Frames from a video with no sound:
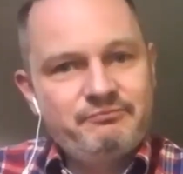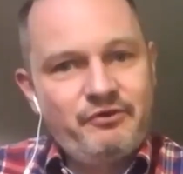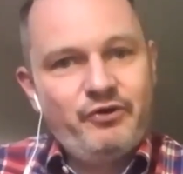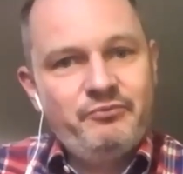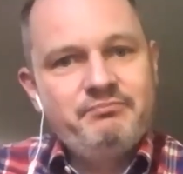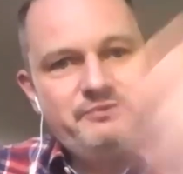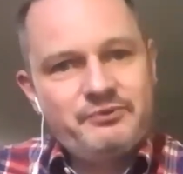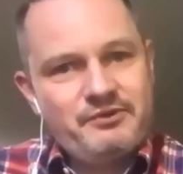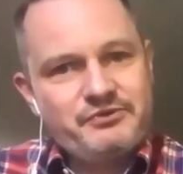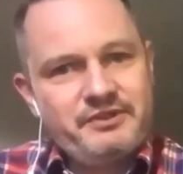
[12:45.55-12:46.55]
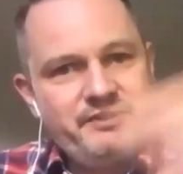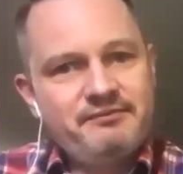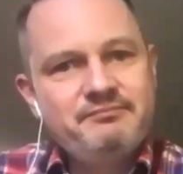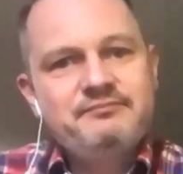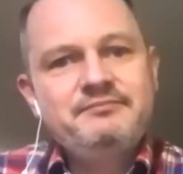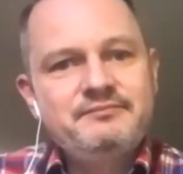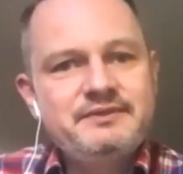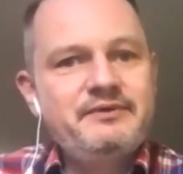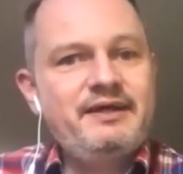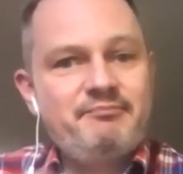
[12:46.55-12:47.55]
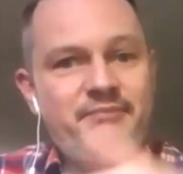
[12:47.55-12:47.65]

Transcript: Rome to Austria. So that